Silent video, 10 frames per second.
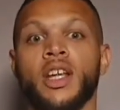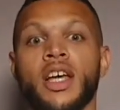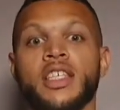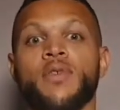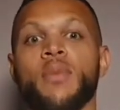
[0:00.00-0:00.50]

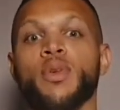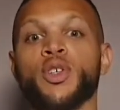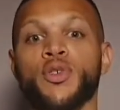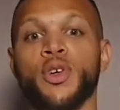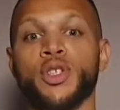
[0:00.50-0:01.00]
Nice, everyone
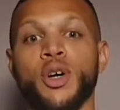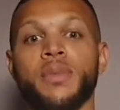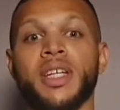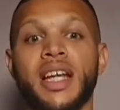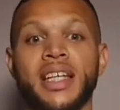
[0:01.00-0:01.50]
push through,
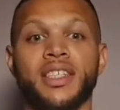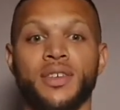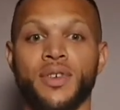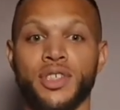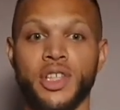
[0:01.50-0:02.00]
tops of the legs are
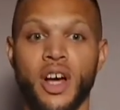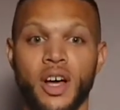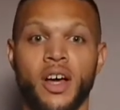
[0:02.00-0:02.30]
going to start